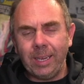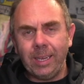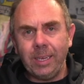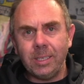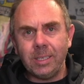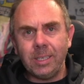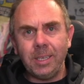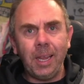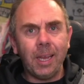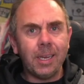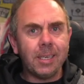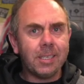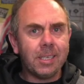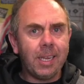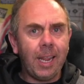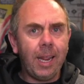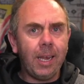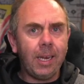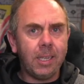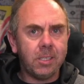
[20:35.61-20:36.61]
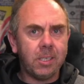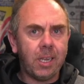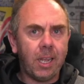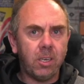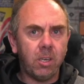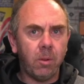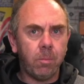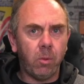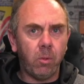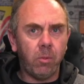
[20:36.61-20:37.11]
is the antenna
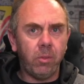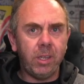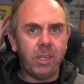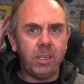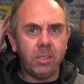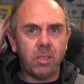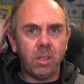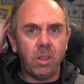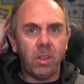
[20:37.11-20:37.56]
setup on these.